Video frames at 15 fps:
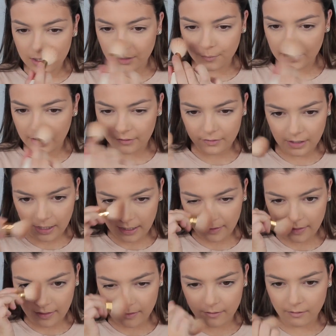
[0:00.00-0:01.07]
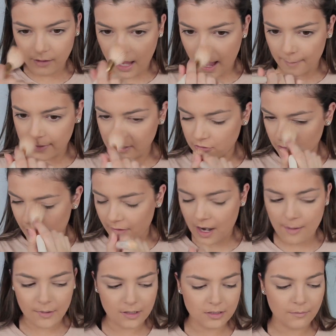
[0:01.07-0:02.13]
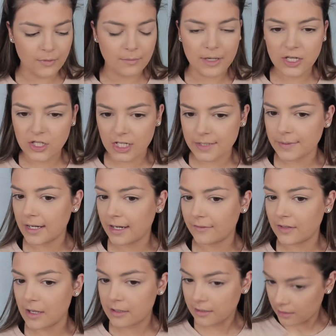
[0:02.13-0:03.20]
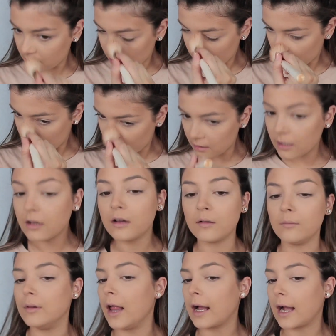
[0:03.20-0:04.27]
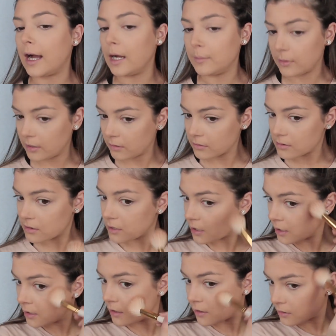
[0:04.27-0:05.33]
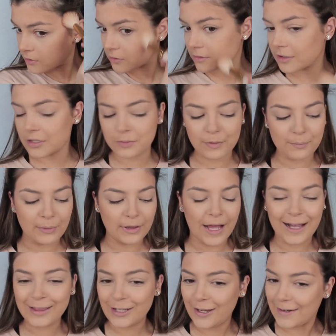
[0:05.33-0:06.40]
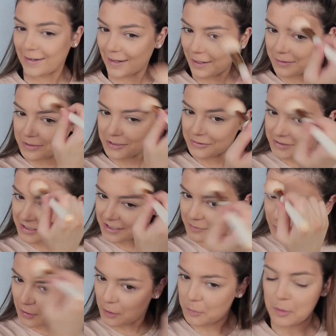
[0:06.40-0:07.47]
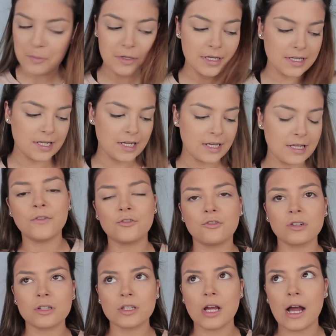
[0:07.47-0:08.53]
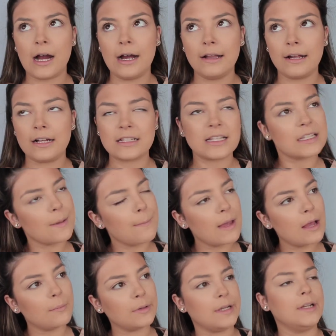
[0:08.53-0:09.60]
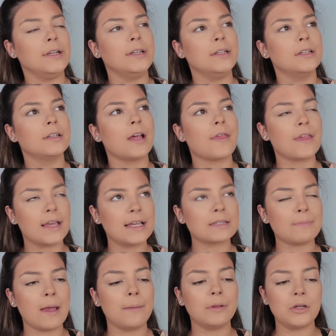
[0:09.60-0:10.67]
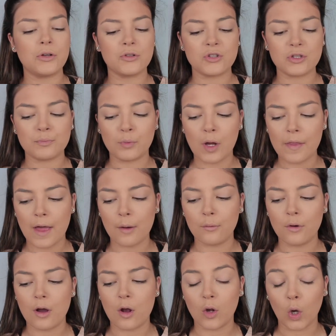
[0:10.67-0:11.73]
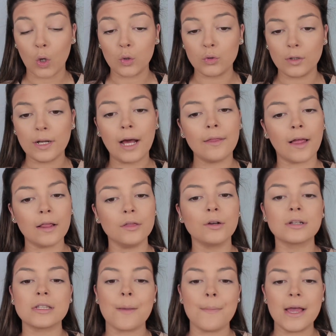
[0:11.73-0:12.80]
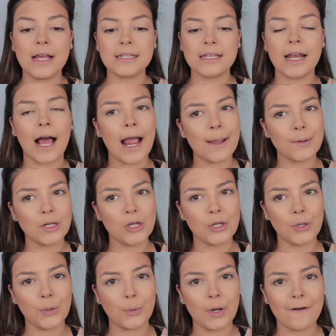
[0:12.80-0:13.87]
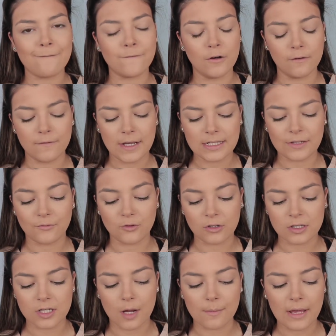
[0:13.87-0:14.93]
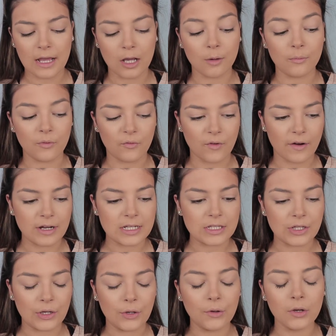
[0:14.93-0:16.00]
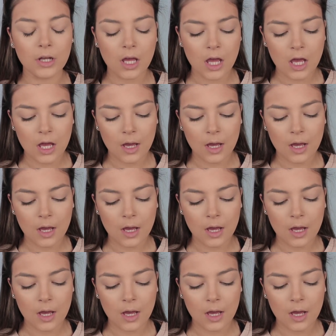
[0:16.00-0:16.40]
and we'd have like, I didn't draw our eyebrows on, but me and Jasmine would have like black eyebrows. Because we'd be like learning how to use the dip brow pomade. For Drugstore highlighters, is it Maybelline? I think it's Maybelline who's just brought that golden out, that looks amazing. I am going to do a full face of Drugstore makeup very soon.